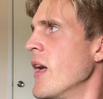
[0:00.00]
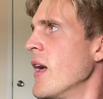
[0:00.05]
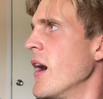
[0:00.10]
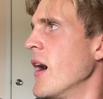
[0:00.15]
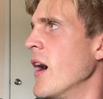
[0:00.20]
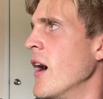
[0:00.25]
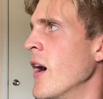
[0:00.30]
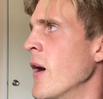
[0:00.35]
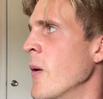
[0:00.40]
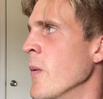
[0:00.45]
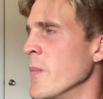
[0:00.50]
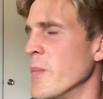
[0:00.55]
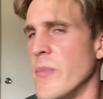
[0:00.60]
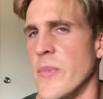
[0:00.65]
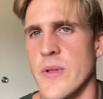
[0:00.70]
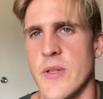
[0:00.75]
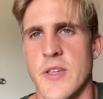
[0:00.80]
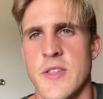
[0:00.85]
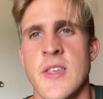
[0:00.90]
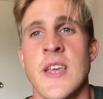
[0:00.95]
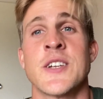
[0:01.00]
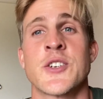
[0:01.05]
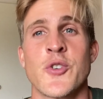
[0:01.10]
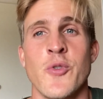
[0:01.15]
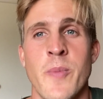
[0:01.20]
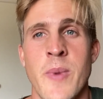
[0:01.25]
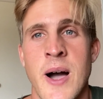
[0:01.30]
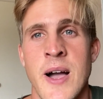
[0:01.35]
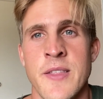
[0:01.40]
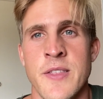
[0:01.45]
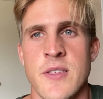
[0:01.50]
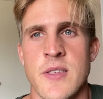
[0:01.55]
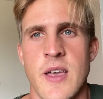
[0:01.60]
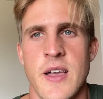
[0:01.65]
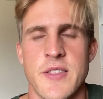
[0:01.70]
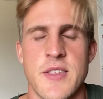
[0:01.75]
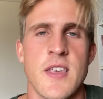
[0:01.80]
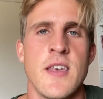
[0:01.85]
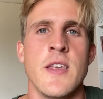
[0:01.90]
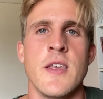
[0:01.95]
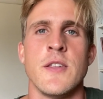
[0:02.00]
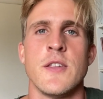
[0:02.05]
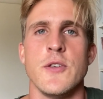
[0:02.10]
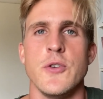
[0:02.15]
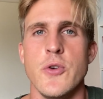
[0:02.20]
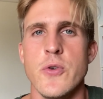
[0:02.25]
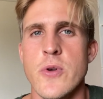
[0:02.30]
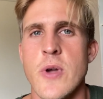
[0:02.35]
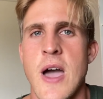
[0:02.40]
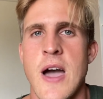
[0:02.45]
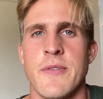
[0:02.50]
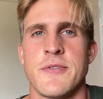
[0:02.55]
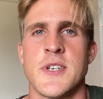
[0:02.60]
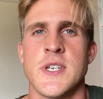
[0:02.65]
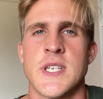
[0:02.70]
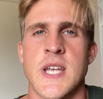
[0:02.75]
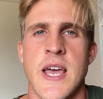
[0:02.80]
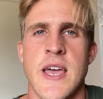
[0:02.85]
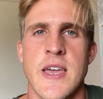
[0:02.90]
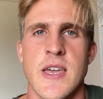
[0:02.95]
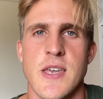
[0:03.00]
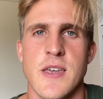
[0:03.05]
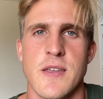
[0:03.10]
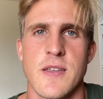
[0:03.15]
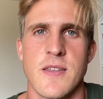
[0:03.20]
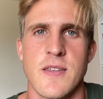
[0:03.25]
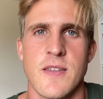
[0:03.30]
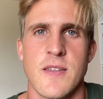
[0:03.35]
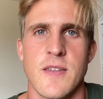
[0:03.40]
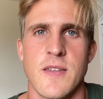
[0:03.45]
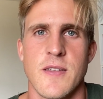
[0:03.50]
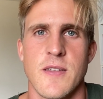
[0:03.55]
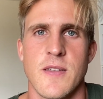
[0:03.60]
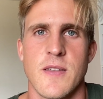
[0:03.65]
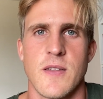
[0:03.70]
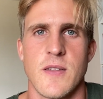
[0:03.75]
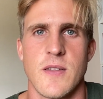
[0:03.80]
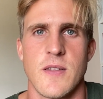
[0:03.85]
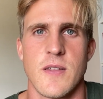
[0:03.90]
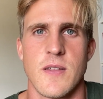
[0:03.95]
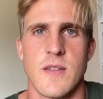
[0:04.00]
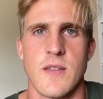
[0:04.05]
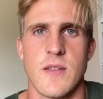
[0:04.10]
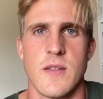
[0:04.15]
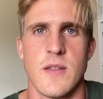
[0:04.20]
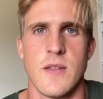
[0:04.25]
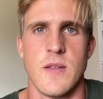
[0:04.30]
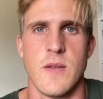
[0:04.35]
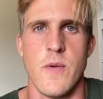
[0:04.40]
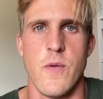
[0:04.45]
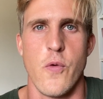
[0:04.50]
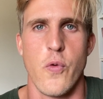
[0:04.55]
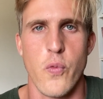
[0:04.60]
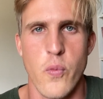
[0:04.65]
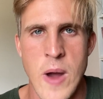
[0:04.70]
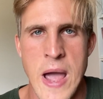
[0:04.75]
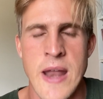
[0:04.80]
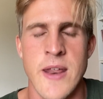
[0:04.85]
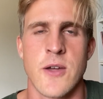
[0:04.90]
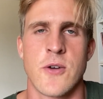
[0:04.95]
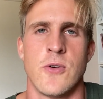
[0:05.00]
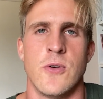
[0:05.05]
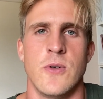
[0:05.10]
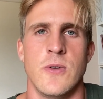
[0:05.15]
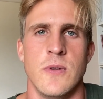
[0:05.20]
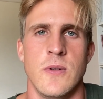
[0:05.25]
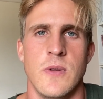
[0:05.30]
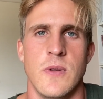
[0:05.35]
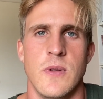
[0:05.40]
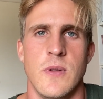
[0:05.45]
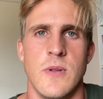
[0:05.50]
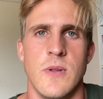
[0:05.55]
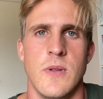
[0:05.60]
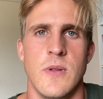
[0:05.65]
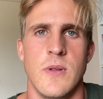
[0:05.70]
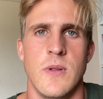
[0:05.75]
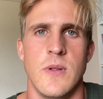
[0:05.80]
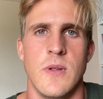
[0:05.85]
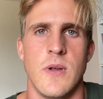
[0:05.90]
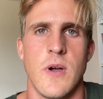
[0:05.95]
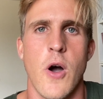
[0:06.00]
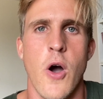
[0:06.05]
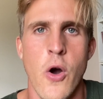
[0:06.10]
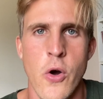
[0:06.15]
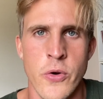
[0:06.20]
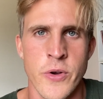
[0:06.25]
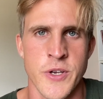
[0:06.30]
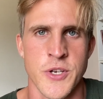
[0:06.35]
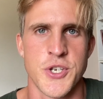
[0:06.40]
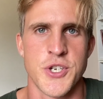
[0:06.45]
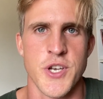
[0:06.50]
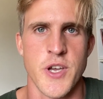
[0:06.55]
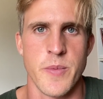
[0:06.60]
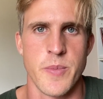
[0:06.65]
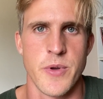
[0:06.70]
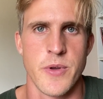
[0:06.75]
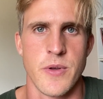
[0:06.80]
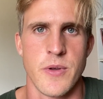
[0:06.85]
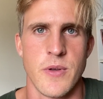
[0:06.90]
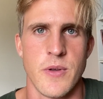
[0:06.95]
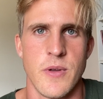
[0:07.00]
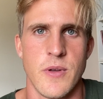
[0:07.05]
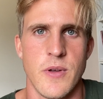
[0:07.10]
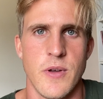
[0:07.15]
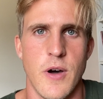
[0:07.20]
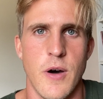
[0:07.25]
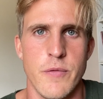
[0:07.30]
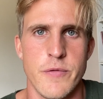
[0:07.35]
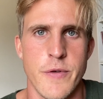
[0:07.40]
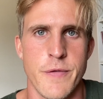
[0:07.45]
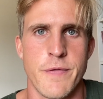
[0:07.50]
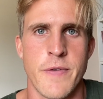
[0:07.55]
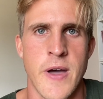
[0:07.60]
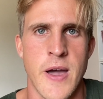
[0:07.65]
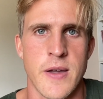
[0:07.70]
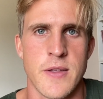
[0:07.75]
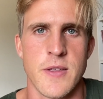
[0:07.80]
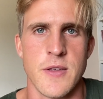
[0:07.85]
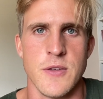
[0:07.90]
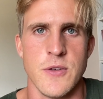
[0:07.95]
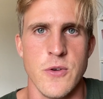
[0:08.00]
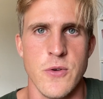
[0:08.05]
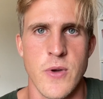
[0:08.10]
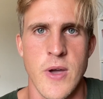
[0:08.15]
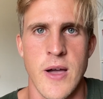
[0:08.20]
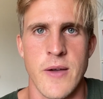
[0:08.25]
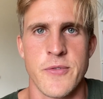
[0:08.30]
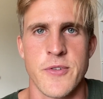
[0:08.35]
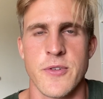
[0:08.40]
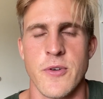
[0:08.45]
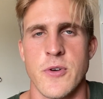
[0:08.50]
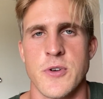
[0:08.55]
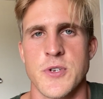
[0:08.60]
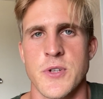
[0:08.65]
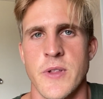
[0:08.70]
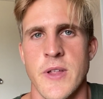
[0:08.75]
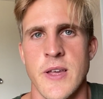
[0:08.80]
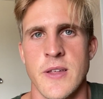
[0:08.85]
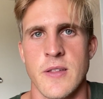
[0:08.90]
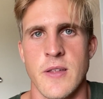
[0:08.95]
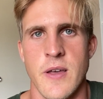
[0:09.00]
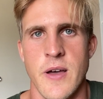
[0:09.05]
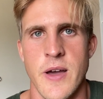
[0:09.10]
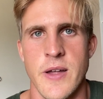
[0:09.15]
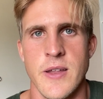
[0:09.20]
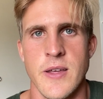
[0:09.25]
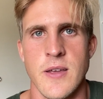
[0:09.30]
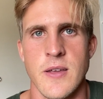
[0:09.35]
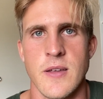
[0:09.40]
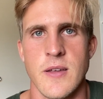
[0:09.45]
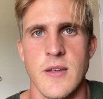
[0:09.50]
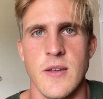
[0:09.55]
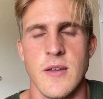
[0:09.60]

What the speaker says: Essential mindsets is you have to take radical ownership of the fact that you have social anxiety.